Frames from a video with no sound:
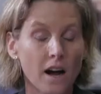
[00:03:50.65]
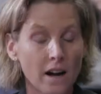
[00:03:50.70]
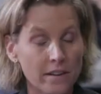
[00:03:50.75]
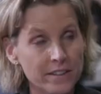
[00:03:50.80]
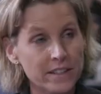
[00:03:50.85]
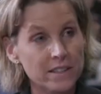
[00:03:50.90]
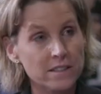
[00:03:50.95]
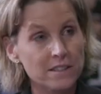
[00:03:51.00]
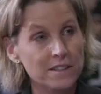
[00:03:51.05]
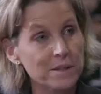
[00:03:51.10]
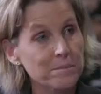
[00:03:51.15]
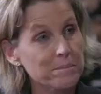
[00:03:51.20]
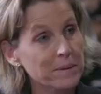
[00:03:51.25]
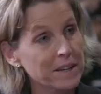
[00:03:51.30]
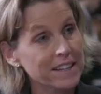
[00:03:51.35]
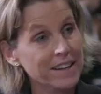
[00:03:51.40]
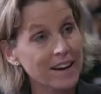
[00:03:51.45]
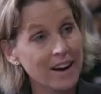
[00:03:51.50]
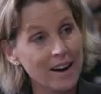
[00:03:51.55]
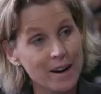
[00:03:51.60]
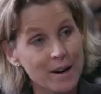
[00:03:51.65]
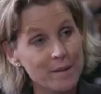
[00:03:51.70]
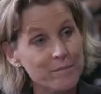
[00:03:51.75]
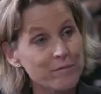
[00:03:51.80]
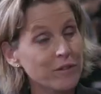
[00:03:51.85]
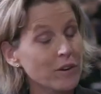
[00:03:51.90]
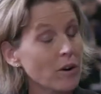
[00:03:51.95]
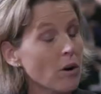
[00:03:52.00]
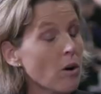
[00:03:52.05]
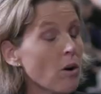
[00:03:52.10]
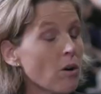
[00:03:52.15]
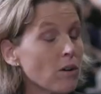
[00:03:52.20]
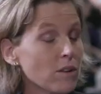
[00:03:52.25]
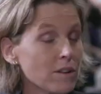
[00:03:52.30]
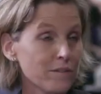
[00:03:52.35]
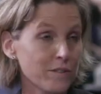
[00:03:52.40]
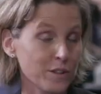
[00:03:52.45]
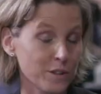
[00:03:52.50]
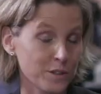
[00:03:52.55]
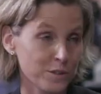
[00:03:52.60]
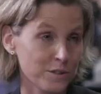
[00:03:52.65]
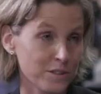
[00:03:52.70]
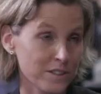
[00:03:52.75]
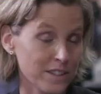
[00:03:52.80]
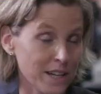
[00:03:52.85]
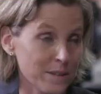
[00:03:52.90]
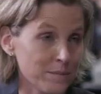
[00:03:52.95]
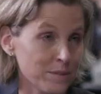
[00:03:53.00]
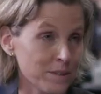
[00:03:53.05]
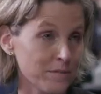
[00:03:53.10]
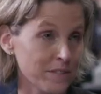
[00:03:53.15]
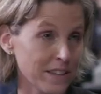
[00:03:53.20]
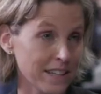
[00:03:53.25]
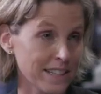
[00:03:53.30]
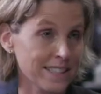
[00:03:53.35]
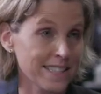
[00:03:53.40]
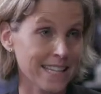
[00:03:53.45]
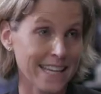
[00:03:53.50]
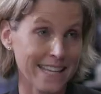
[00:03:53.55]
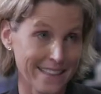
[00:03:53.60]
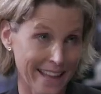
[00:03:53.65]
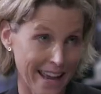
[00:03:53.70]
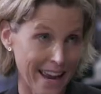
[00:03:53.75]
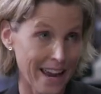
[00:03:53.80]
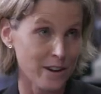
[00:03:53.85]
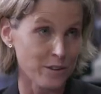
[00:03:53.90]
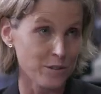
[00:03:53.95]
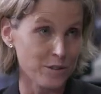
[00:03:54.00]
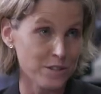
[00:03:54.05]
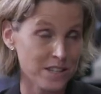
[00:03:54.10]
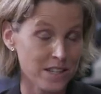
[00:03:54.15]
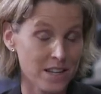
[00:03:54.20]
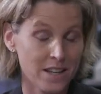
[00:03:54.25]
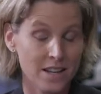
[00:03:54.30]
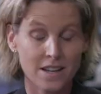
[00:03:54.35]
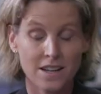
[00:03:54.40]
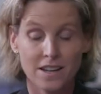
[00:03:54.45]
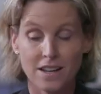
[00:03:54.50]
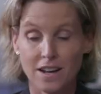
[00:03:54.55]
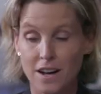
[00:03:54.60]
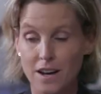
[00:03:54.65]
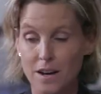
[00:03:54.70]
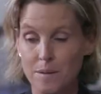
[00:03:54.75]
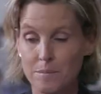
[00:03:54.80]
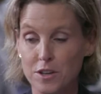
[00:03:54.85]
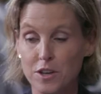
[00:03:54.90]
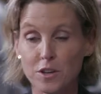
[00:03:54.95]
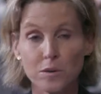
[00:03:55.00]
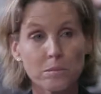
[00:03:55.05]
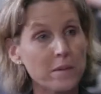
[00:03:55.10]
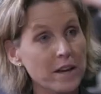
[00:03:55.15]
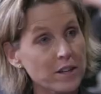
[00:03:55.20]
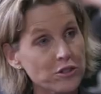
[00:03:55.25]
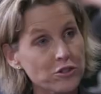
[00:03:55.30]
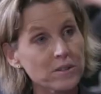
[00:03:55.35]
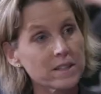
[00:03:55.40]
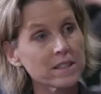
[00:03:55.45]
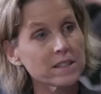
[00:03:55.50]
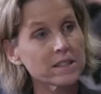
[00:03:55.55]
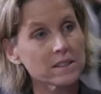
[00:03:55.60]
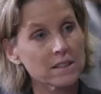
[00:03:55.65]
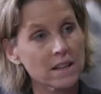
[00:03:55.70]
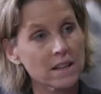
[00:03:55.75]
Obviously being a hub for all of those types of things in the house, you're measuring a